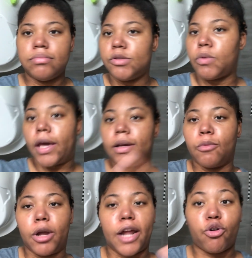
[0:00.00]
just like
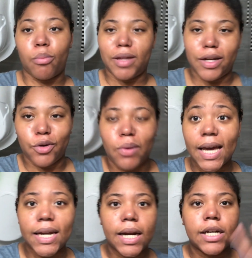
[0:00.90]
what I normally do,
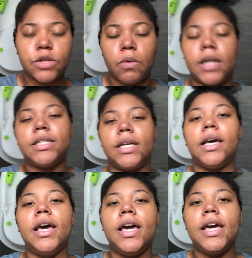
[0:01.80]
and then I just wanted
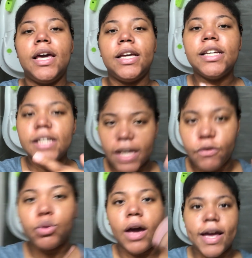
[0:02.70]
to
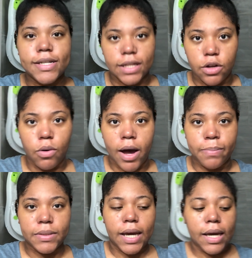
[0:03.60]
give you guys a little
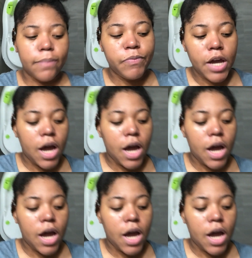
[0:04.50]
update.